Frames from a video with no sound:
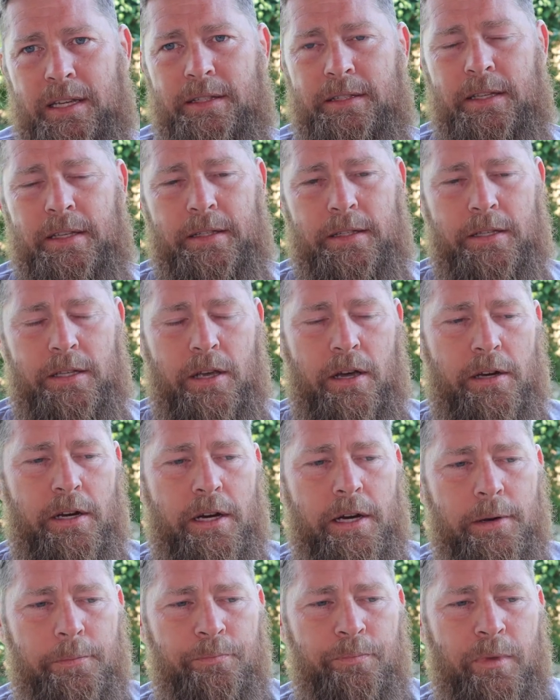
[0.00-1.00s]
distance
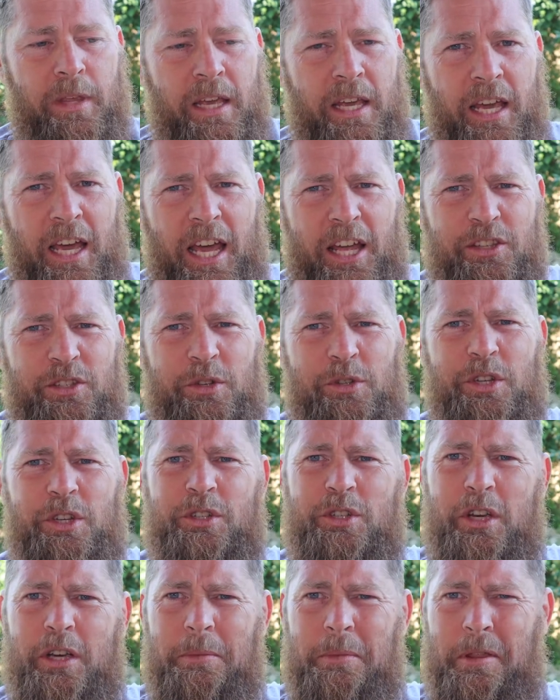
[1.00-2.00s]
younger. And so she
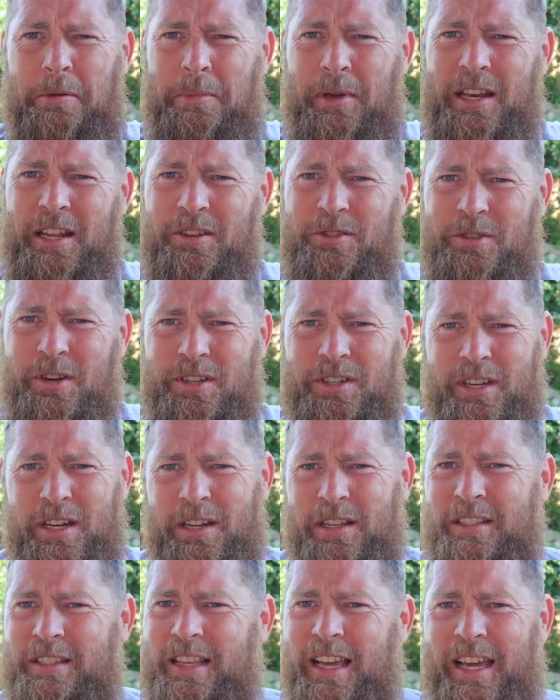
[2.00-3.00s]
took him to the
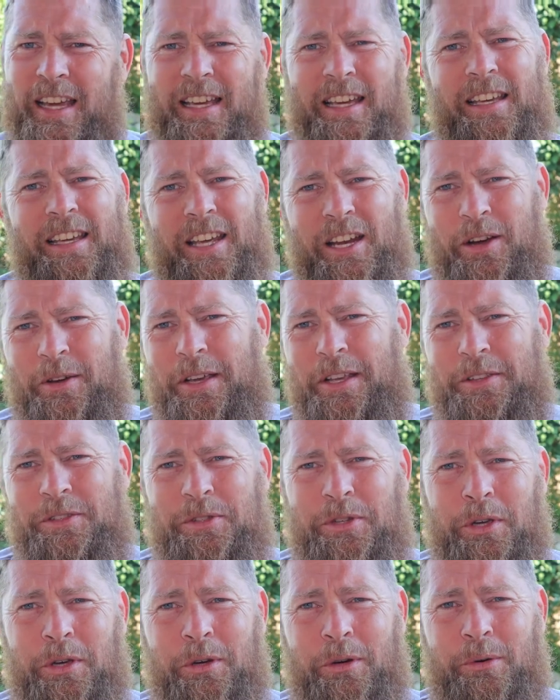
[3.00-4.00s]
pediatrician is like, you know, he's
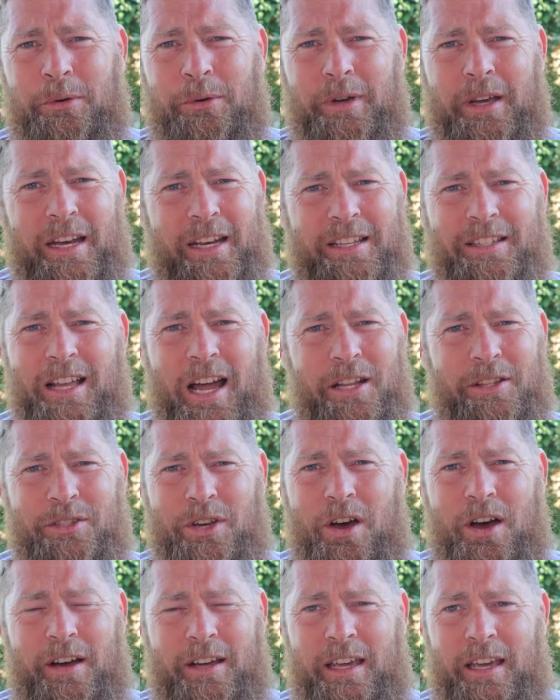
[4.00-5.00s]
two and he's not
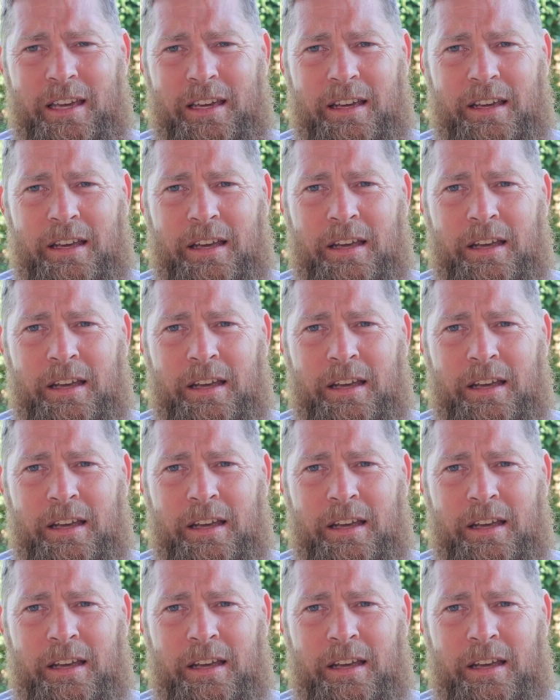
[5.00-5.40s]
talking.